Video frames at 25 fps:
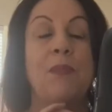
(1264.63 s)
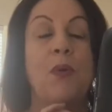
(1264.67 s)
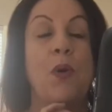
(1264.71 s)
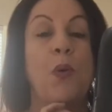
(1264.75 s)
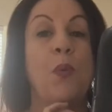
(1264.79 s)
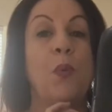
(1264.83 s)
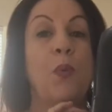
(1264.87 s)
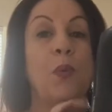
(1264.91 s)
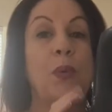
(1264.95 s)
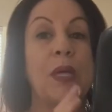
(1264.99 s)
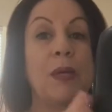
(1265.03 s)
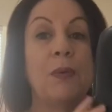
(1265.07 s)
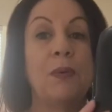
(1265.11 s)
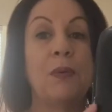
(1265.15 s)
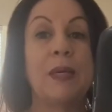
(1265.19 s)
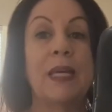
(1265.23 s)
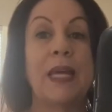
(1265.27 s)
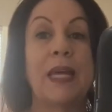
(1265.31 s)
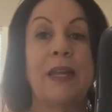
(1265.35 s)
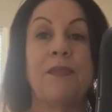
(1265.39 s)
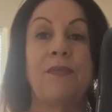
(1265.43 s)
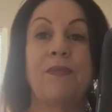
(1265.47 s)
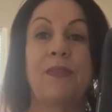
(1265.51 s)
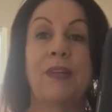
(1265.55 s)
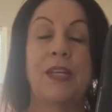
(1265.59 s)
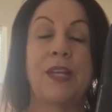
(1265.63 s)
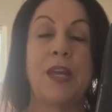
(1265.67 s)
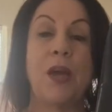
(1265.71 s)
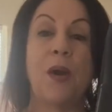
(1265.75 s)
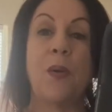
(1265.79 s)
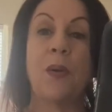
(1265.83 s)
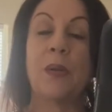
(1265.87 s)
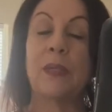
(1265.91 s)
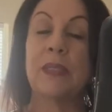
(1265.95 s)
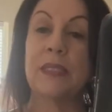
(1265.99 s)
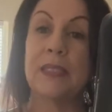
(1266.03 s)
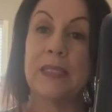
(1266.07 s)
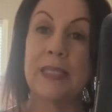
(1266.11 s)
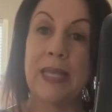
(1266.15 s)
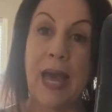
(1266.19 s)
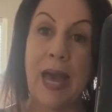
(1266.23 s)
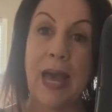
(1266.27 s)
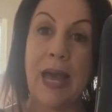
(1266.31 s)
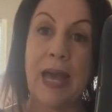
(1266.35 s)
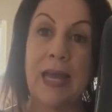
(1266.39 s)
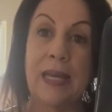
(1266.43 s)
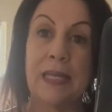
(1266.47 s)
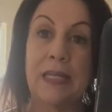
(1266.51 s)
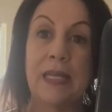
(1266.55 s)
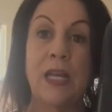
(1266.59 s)
we will get a video
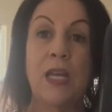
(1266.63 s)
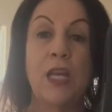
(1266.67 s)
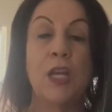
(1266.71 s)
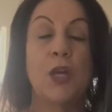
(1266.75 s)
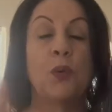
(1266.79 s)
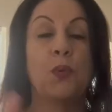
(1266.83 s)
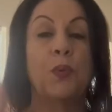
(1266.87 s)
done.